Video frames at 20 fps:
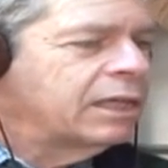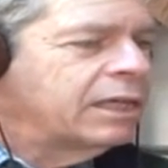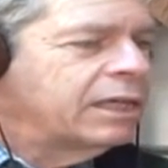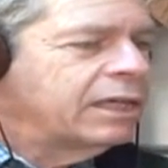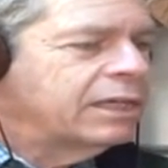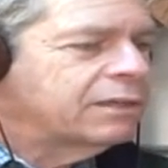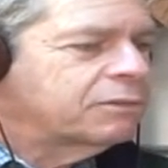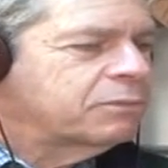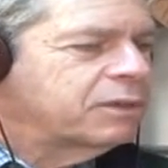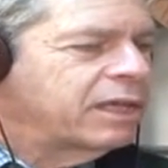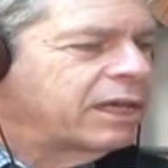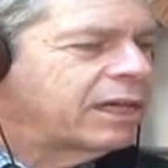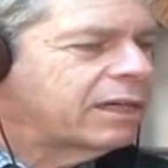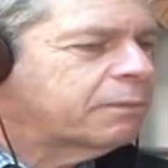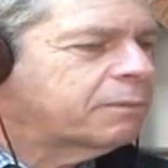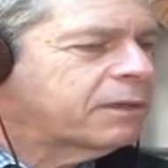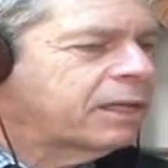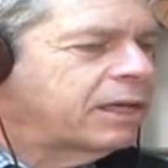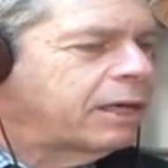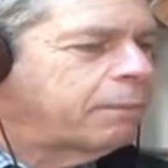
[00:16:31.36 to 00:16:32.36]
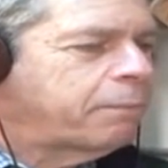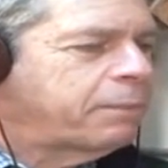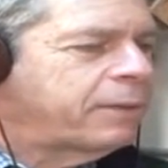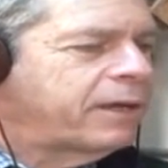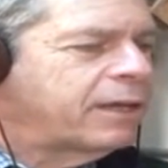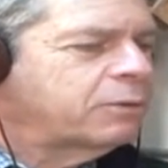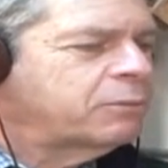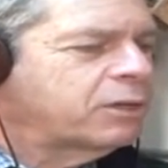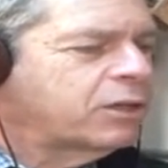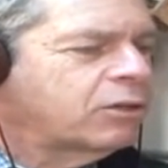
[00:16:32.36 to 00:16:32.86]
And we had a
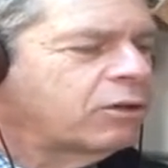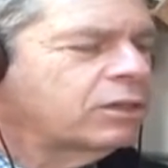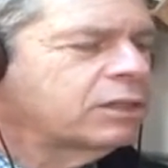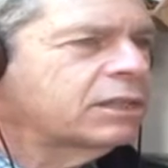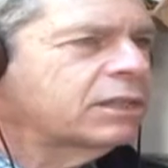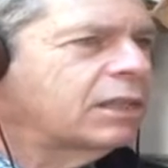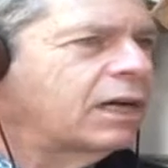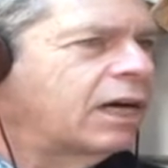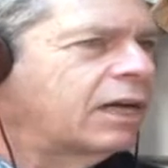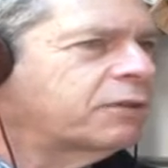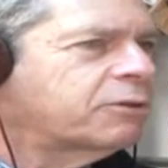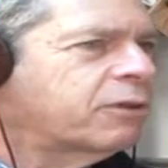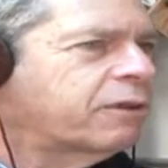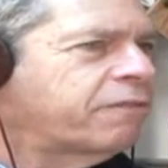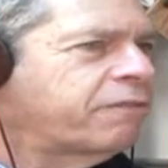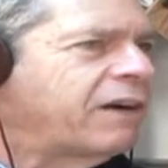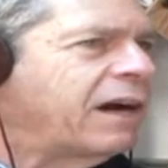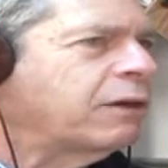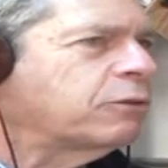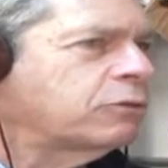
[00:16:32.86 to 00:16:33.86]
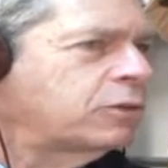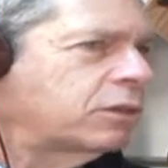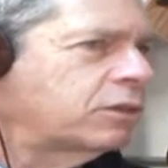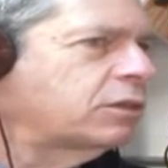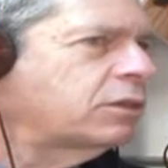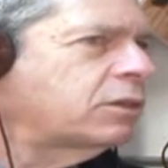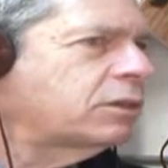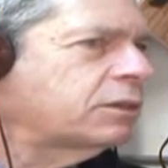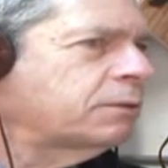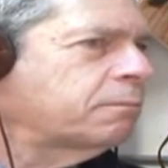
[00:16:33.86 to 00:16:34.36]
campaign, we called it the 100
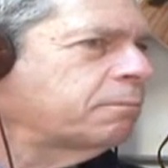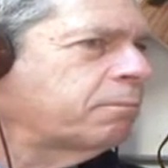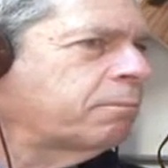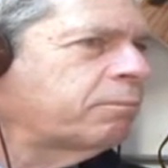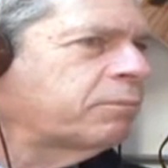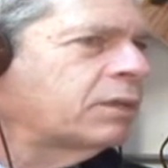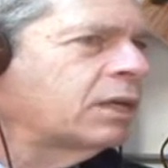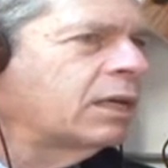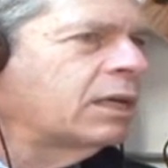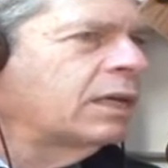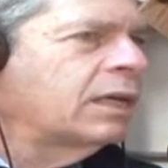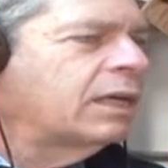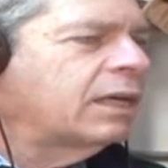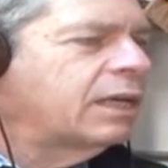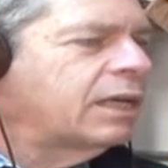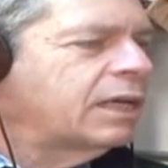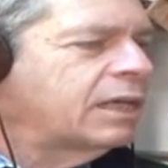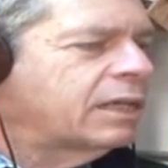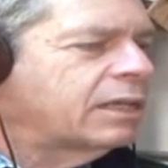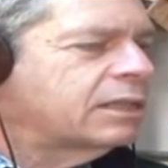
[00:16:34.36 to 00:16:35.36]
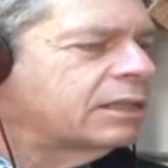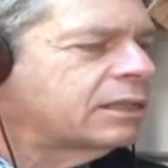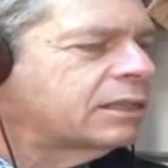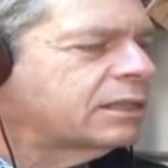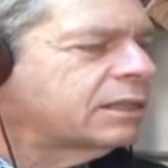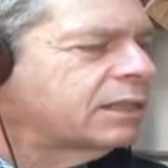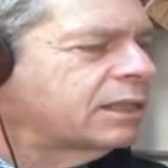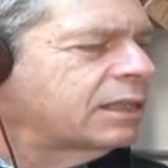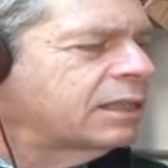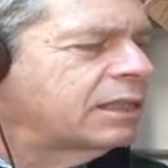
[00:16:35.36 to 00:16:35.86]
Founders, and
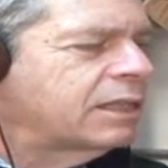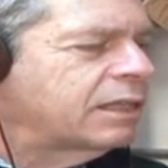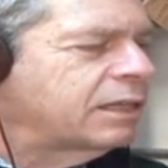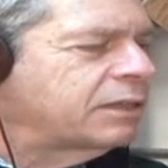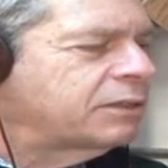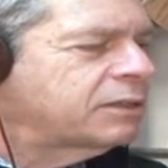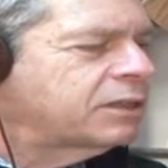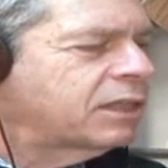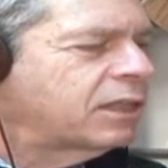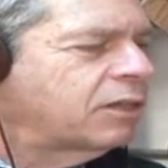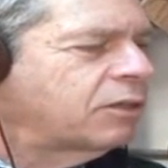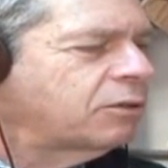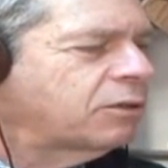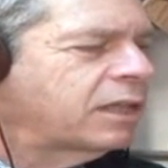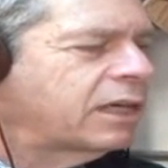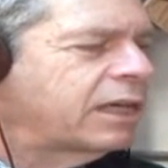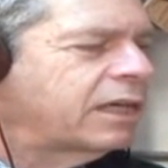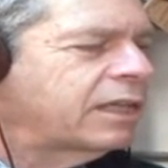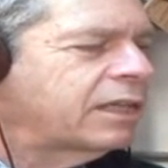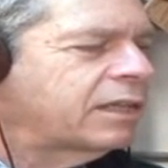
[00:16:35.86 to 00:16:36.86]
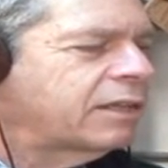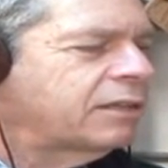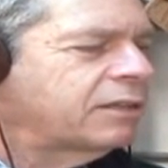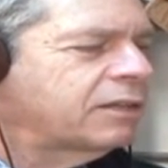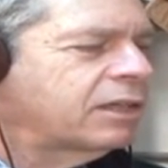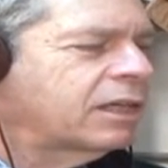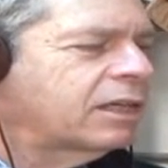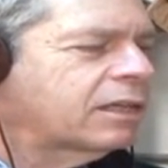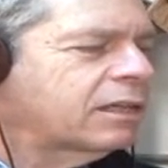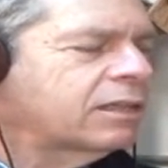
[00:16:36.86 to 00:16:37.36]
you said, okay,
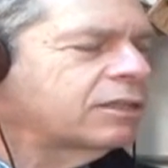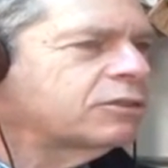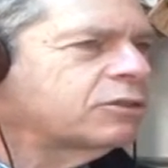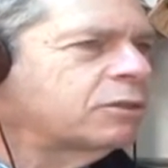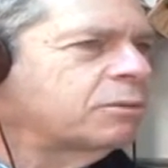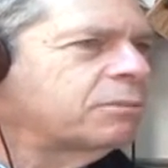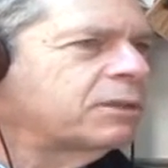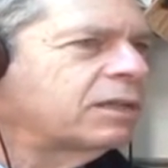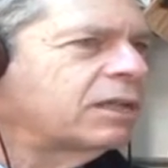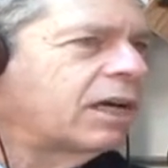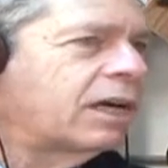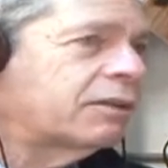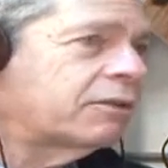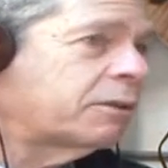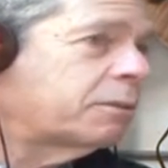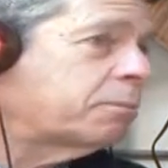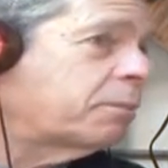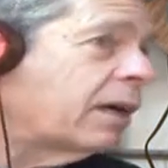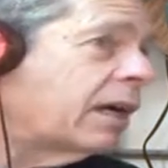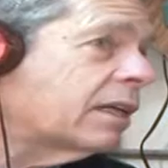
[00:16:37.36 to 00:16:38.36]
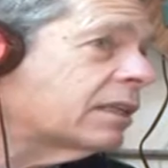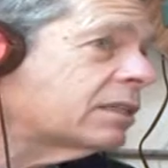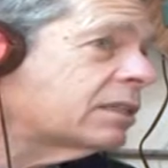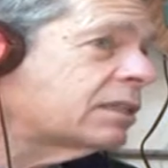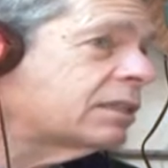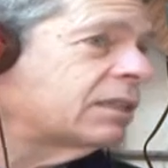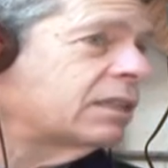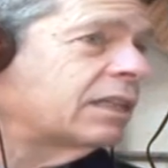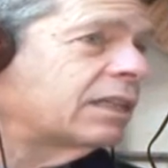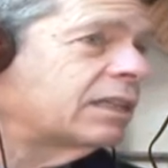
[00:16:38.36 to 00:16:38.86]
you got to contribute
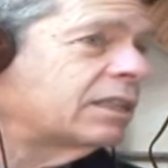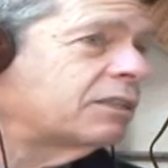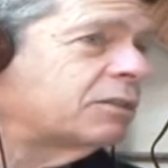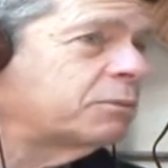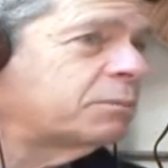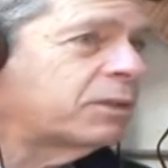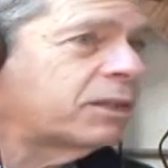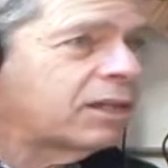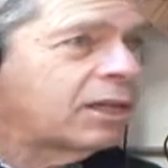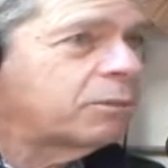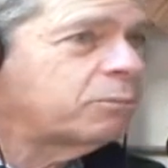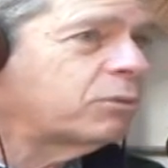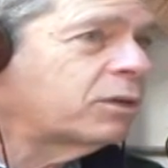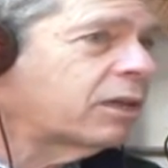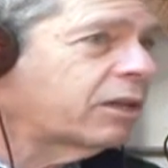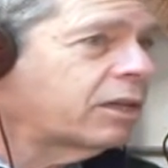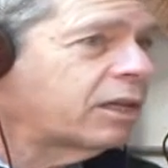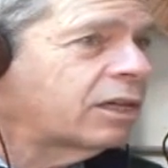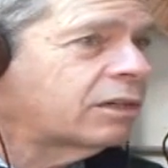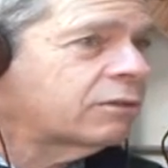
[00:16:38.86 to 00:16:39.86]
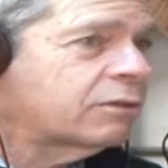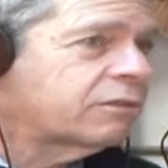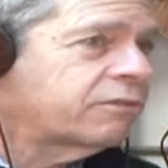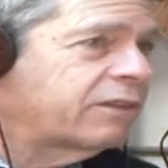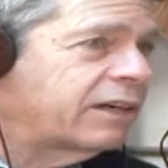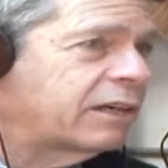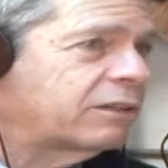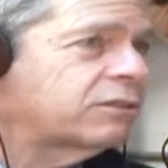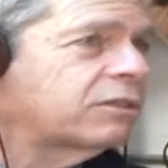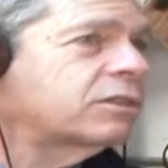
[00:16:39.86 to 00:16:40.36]
$100 and you become one of the 100
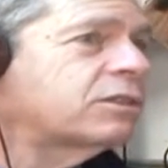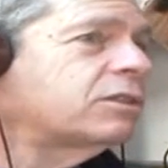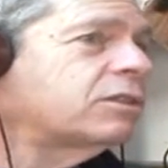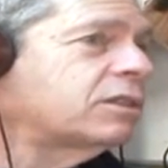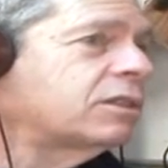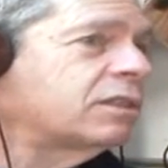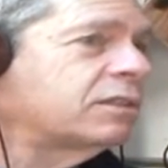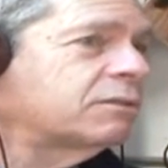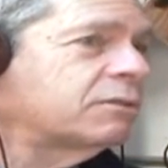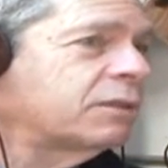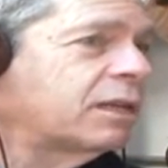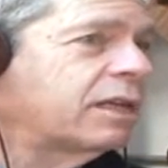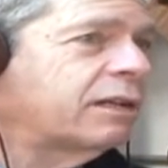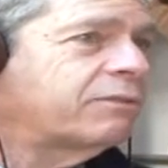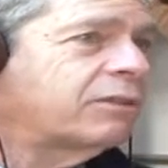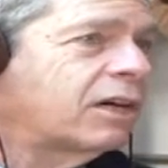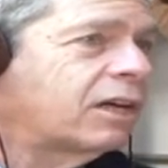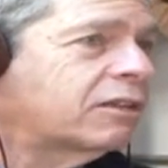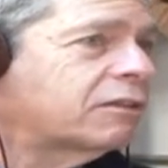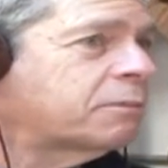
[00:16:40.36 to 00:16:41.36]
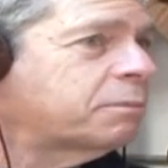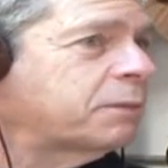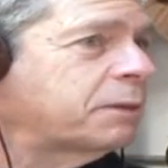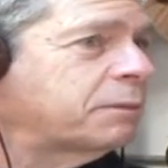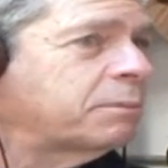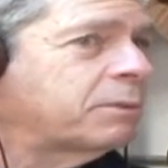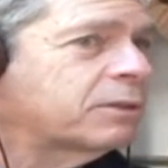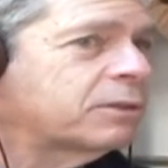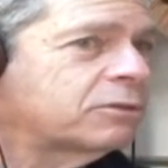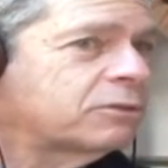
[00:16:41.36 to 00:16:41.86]
founders, and we'll have 100
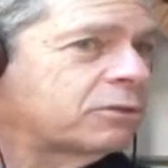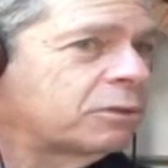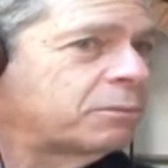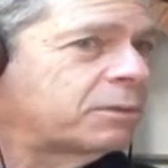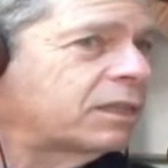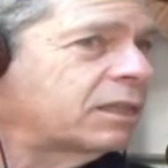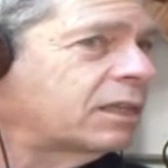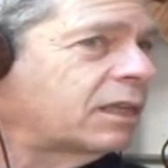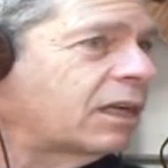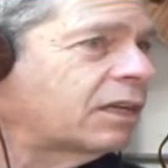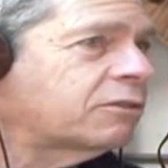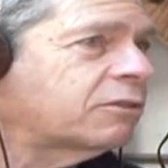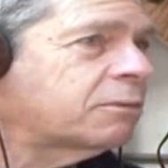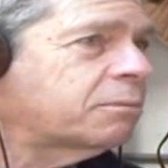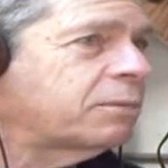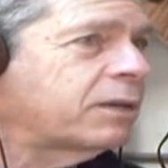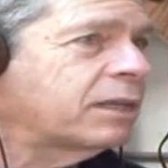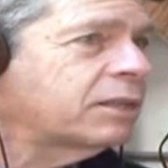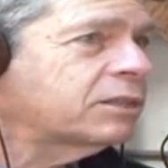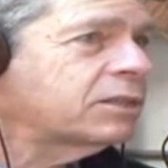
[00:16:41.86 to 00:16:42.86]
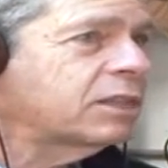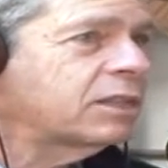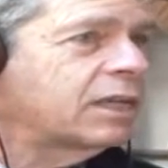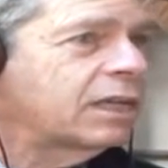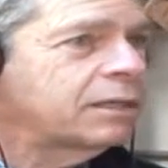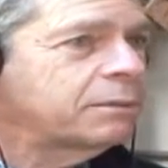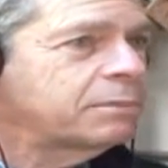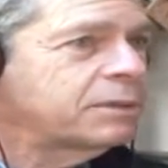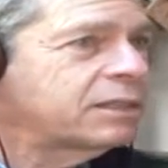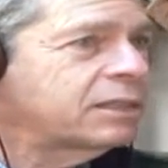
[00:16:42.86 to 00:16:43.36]
people contributing $100, and
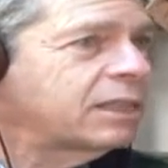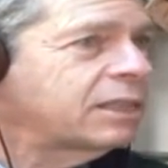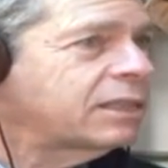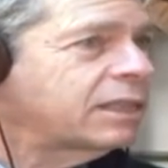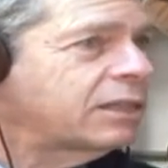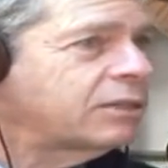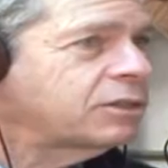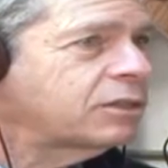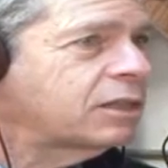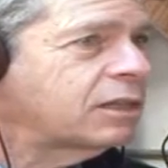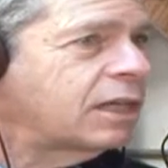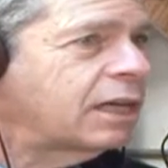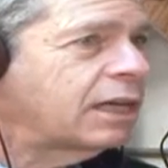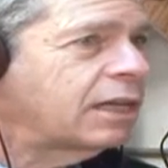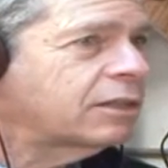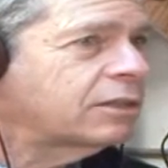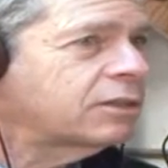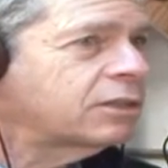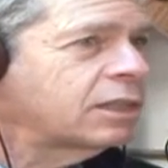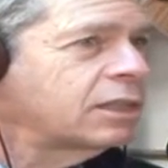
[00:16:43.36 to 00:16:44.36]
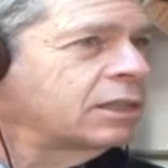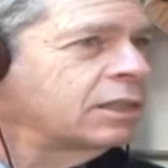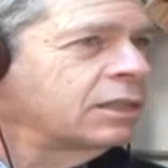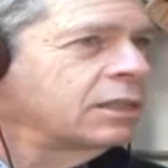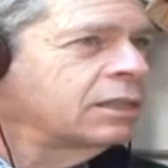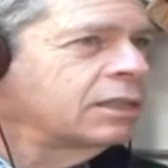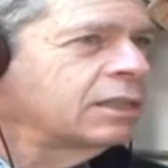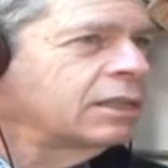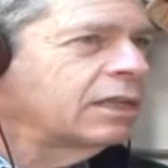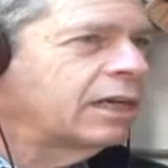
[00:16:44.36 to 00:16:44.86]
that'll be $10,000.
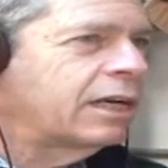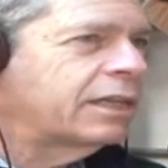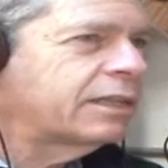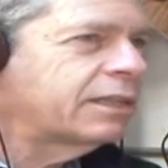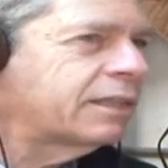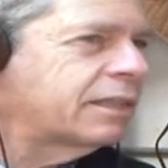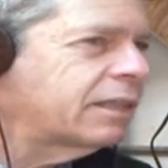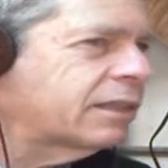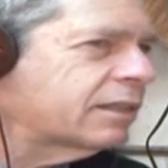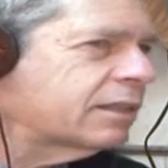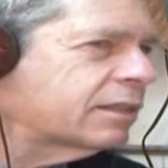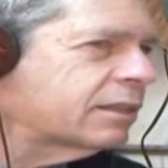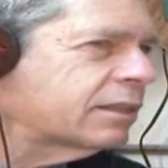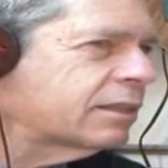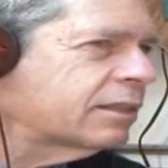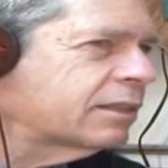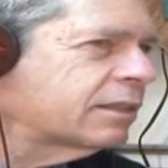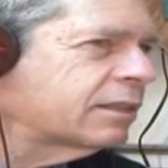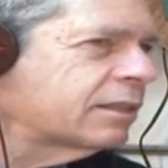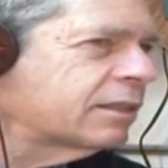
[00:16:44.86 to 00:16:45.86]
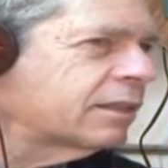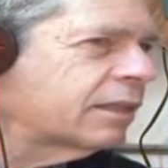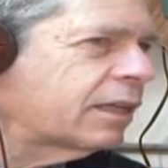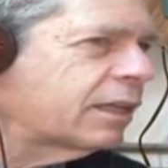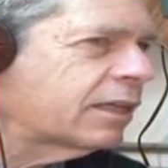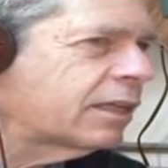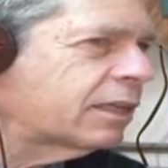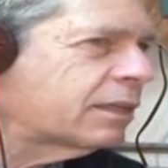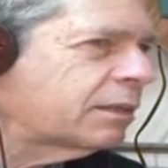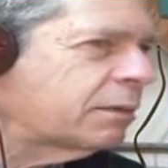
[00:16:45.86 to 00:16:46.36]
I think
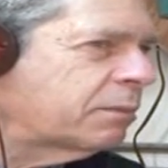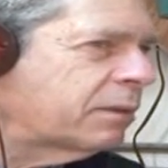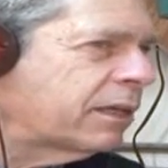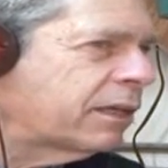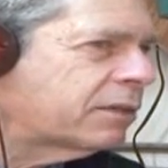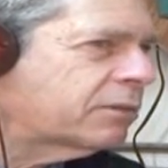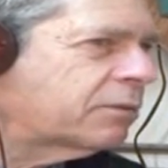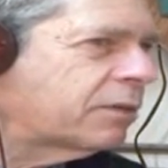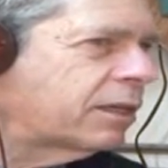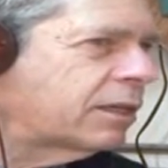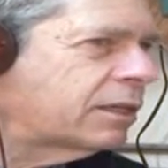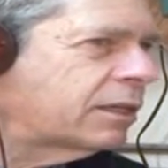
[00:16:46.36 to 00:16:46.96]
I got the math right